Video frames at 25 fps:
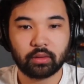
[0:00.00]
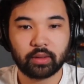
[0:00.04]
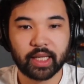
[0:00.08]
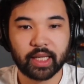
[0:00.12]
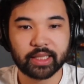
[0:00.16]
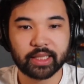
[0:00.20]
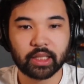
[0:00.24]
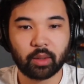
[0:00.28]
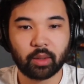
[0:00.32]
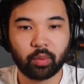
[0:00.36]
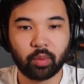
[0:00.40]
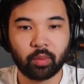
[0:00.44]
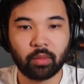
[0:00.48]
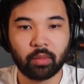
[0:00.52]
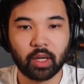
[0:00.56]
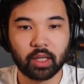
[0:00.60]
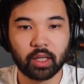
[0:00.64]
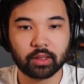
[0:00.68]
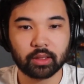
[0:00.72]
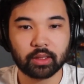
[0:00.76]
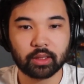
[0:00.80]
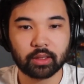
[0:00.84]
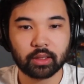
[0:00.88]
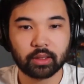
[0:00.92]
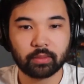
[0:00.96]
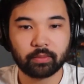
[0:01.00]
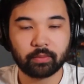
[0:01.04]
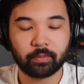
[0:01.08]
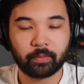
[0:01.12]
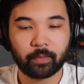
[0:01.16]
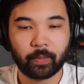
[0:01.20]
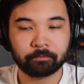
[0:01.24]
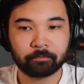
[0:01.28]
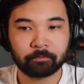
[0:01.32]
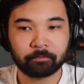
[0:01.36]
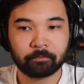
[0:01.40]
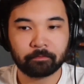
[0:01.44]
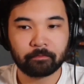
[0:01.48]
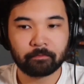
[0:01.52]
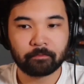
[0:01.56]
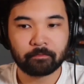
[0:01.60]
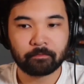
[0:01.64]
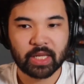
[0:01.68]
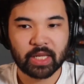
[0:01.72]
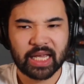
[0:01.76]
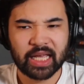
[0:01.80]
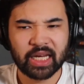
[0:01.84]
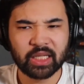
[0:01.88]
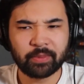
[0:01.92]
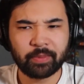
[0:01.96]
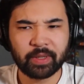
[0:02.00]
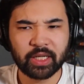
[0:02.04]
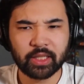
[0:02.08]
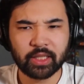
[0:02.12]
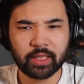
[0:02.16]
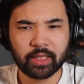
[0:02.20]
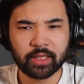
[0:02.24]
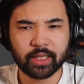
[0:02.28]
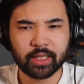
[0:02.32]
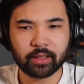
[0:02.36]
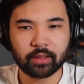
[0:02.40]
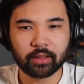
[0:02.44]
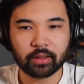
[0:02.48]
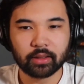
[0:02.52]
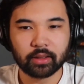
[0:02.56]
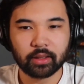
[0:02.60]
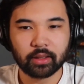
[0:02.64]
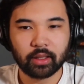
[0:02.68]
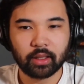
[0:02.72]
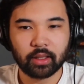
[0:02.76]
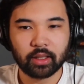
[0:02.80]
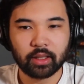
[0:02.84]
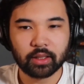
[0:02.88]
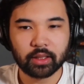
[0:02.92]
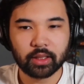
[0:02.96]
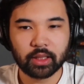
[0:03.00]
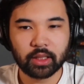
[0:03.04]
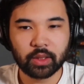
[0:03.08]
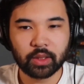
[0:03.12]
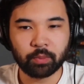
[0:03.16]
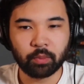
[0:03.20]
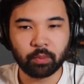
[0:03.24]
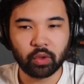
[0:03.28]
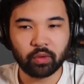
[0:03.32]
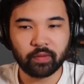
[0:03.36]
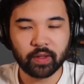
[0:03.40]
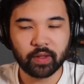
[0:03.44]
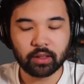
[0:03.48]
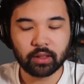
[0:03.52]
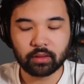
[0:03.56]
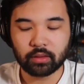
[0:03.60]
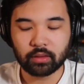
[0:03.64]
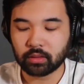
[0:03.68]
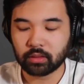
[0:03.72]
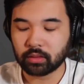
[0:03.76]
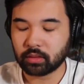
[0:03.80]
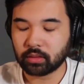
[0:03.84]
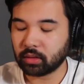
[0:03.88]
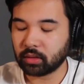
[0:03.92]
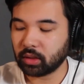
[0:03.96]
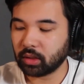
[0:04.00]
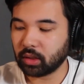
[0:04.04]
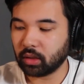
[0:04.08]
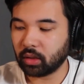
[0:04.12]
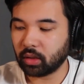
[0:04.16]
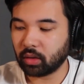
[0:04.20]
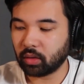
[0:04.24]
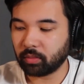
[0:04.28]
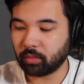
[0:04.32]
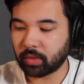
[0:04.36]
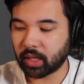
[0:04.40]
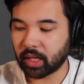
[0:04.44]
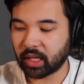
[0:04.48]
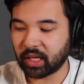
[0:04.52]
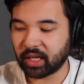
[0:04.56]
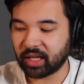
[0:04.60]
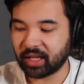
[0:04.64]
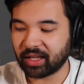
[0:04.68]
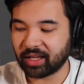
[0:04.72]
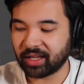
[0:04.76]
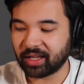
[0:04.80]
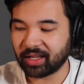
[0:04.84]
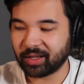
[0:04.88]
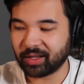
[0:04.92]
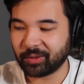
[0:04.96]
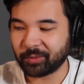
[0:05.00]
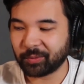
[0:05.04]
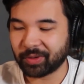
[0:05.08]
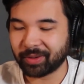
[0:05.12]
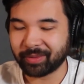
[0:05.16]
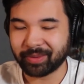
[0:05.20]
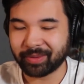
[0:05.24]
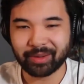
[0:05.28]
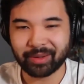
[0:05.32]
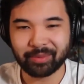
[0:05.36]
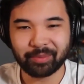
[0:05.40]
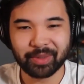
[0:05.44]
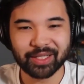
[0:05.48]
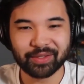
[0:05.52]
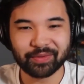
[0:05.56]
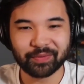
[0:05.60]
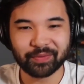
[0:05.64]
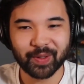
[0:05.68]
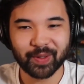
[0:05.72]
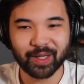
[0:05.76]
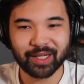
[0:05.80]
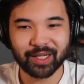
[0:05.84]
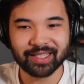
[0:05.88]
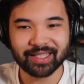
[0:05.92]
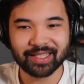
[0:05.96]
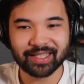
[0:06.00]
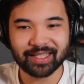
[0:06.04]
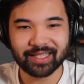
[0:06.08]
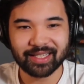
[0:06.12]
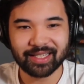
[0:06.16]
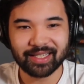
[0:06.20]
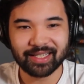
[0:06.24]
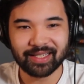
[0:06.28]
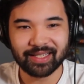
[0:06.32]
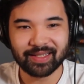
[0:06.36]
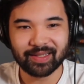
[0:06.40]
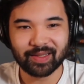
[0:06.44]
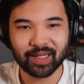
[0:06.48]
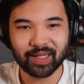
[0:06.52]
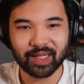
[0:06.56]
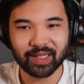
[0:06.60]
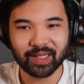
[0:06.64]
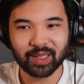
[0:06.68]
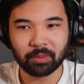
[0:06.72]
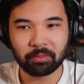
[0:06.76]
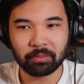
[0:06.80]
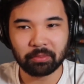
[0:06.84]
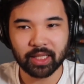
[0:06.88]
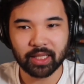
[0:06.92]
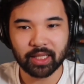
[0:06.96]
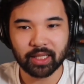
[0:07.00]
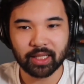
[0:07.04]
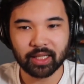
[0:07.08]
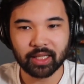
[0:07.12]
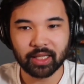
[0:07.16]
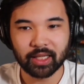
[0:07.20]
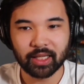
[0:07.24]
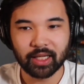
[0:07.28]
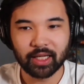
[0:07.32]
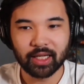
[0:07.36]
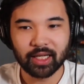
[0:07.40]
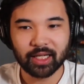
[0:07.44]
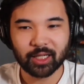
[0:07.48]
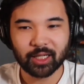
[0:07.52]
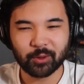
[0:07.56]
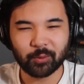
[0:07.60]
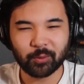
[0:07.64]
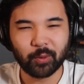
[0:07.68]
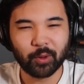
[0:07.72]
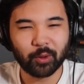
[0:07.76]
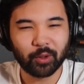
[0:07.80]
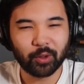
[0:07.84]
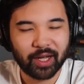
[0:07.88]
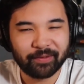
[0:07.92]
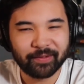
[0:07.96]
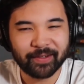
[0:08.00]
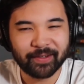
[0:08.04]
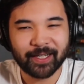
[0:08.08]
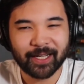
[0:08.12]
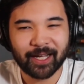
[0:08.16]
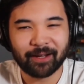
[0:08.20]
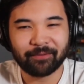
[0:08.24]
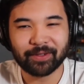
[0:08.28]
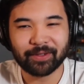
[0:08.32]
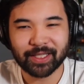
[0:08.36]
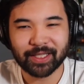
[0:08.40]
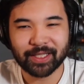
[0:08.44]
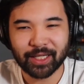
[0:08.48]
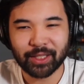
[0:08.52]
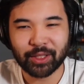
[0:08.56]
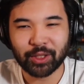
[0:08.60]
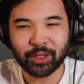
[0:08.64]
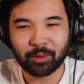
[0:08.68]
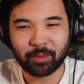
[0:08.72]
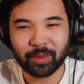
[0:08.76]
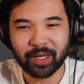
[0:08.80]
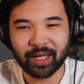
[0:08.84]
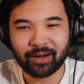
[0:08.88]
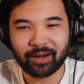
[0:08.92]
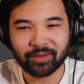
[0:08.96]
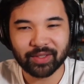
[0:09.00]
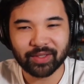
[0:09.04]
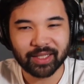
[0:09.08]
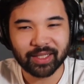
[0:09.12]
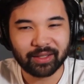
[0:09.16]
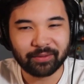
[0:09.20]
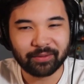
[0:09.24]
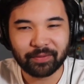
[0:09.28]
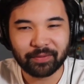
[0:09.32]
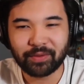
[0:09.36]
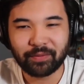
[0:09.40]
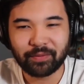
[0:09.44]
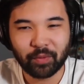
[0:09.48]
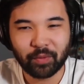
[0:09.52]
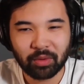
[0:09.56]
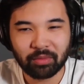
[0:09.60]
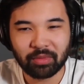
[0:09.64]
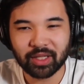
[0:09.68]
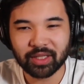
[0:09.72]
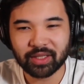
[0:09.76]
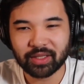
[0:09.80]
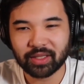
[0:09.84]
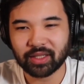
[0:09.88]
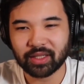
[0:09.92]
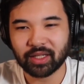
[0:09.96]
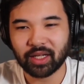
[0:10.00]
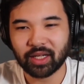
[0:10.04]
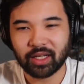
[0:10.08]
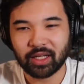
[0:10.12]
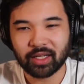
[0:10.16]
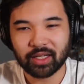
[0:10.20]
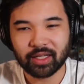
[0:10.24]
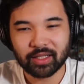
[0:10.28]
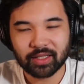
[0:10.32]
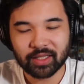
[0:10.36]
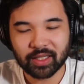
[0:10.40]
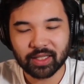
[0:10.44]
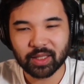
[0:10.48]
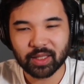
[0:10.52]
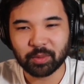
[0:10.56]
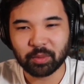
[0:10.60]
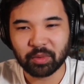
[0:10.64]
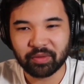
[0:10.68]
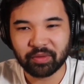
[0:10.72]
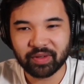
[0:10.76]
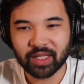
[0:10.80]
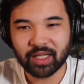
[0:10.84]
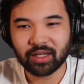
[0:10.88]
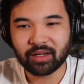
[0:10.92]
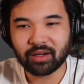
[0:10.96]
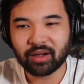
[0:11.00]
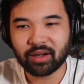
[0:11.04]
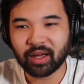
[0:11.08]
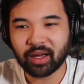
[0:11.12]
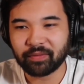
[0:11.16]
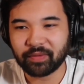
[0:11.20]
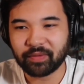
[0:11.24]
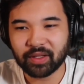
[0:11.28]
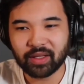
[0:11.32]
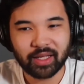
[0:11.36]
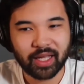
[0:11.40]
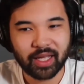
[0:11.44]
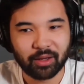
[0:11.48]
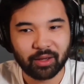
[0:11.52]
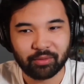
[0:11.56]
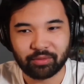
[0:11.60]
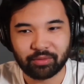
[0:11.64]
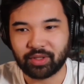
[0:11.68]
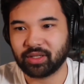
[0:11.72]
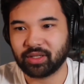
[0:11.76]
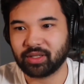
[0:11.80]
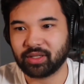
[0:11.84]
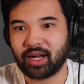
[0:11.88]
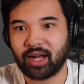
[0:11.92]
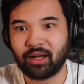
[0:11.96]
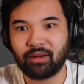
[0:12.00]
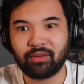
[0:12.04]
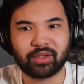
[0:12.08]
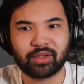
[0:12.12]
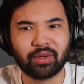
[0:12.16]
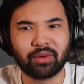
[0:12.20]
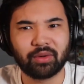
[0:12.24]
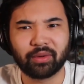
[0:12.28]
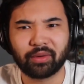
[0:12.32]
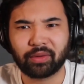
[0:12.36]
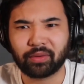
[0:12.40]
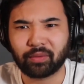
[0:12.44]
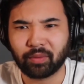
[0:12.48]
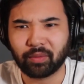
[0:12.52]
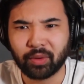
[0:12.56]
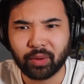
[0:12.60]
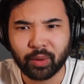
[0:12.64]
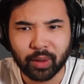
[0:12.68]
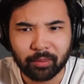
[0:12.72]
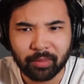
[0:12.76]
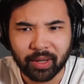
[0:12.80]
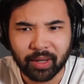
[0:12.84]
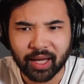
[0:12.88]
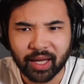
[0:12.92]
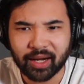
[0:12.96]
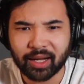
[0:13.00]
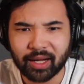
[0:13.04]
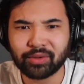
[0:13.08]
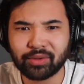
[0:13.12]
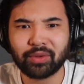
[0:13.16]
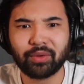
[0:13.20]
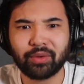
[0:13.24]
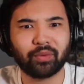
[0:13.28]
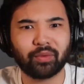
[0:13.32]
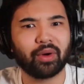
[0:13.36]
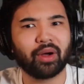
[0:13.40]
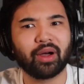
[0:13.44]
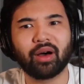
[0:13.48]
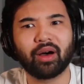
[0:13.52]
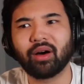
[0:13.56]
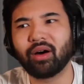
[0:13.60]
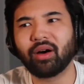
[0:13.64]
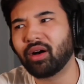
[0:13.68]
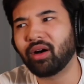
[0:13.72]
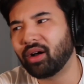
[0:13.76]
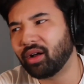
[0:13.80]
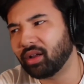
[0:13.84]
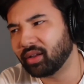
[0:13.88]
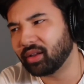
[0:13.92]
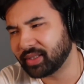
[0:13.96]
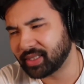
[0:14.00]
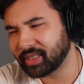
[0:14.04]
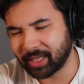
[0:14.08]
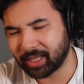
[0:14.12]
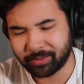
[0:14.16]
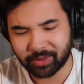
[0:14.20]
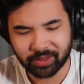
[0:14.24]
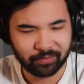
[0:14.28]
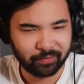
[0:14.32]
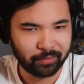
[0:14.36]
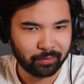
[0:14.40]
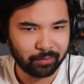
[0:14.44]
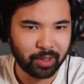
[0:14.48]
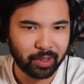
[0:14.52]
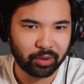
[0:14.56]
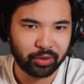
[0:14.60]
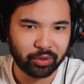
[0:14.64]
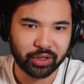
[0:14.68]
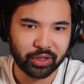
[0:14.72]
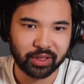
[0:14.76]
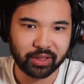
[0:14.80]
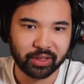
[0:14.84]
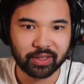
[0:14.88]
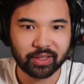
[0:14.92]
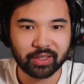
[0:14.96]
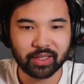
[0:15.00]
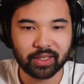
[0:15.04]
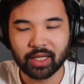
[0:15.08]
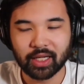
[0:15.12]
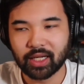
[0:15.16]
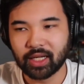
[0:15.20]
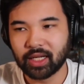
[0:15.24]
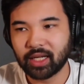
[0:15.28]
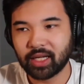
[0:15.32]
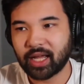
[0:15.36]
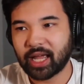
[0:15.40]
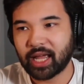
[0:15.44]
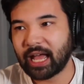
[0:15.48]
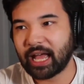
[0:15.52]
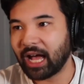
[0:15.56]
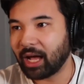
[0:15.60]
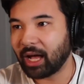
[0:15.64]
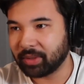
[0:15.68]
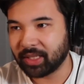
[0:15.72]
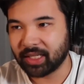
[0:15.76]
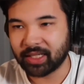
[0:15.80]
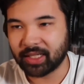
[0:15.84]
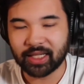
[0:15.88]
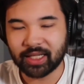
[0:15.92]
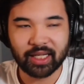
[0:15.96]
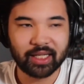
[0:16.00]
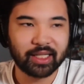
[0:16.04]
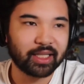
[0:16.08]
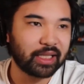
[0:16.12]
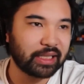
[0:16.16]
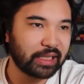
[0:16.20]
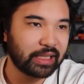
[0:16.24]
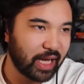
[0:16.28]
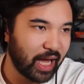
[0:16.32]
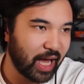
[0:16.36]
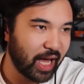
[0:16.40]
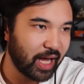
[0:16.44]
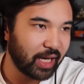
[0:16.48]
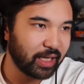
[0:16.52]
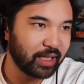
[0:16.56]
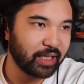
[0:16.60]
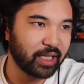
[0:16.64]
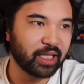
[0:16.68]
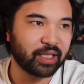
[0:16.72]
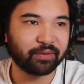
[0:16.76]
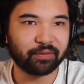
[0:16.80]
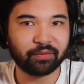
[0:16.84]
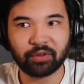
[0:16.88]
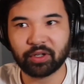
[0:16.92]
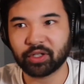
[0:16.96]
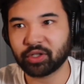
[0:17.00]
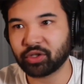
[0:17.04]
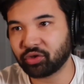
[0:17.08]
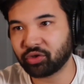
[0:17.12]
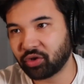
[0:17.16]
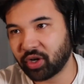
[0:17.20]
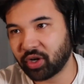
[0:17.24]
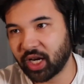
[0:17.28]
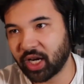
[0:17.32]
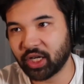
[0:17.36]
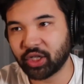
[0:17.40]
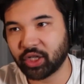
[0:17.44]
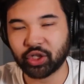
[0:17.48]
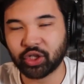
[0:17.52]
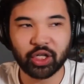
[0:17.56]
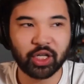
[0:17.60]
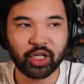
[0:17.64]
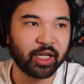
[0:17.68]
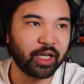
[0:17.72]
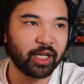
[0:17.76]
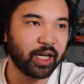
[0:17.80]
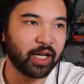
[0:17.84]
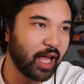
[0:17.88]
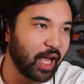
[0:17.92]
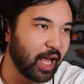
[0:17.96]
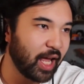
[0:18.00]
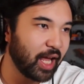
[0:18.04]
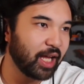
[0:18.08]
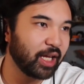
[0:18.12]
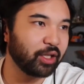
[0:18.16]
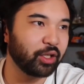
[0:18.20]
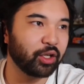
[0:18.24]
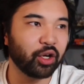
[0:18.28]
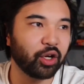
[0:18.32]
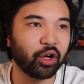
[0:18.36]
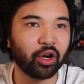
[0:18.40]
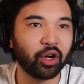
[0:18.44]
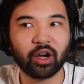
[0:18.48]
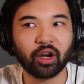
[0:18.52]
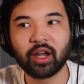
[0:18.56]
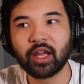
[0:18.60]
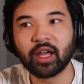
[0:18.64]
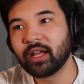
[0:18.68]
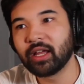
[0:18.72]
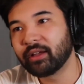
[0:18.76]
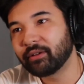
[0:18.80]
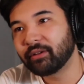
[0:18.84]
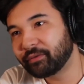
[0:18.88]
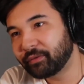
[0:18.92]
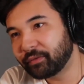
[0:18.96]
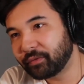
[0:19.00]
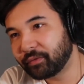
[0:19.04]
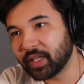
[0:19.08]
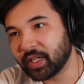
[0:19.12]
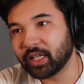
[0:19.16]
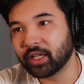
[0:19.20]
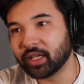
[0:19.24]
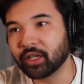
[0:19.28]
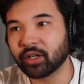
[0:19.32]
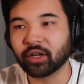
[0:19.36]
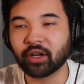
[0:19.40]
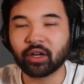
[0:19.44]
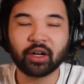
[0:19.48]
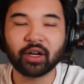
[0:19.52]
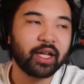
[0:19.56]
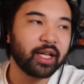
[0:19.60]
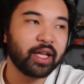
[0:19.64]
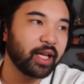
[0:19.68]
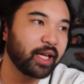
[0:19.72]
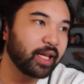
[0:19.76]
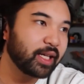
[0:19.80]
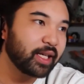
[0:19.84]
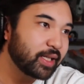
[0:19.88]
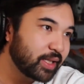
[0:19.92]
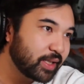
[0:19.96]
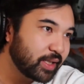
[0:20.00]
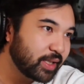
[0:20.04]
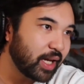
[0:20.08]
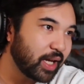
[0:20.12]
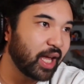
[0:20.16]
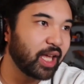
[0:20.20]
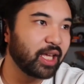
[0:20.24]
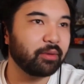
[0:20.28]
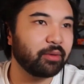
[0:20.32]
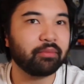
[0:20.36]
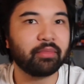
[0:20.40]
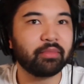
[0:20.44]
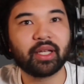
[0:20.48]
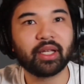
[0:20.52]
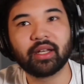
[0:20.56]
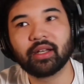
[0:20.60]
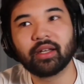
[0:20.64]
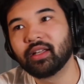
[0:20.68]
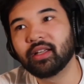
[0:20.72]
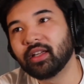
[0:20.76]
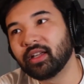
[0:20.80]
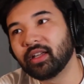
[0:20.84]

couple months, and especially like since moving. You know, one of my best friends, he said to me, because we were having a conversation about it, I was like, the first 4 months since moving here, I feel like I was going through it, man. I was going through all types of emotions: happiness, sadness, frustration, anger, fear, excitement,